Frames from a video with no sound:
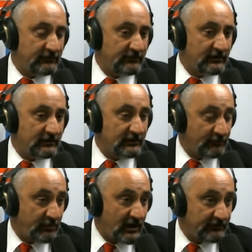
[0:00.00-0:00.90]
There's
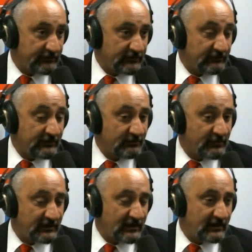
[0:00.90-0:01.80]
positives there,
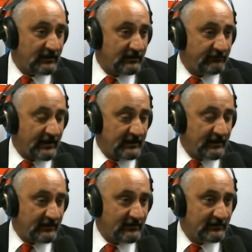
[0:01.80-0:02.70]
but if I
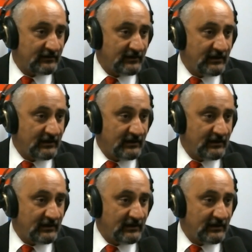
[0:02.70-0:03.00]
cannot